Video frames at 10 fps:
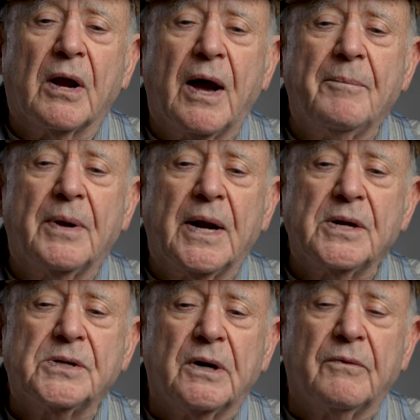a
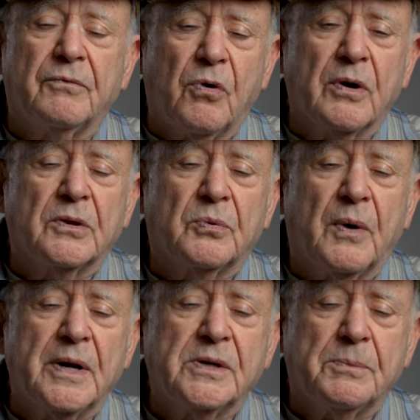combination of Roaring
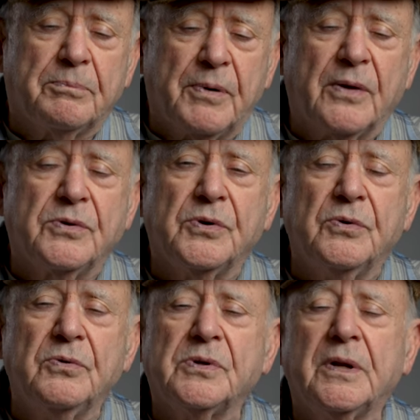Twenties and Proud
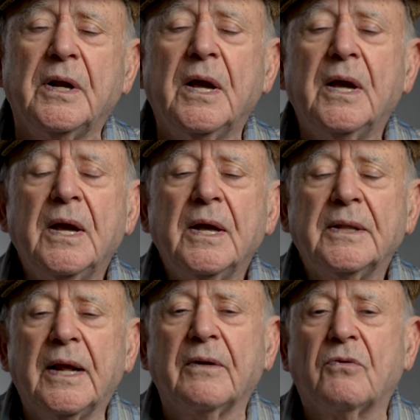Jews. And
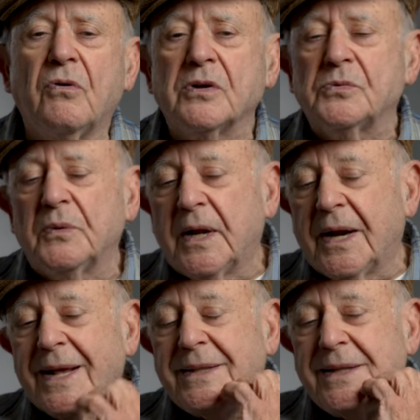then, of course, when the
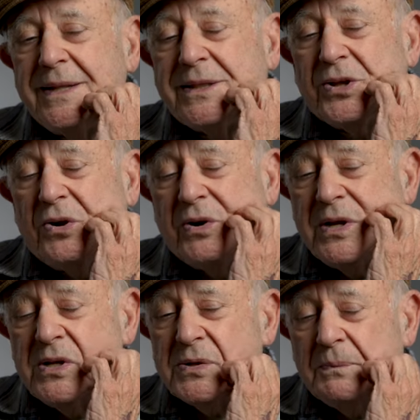
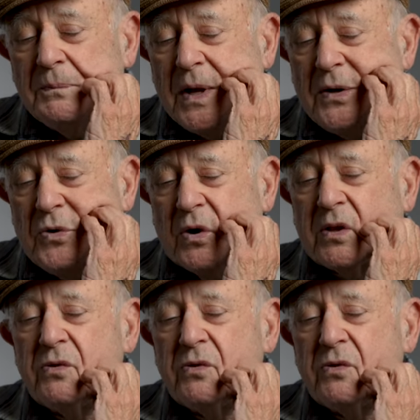1930s in Newark,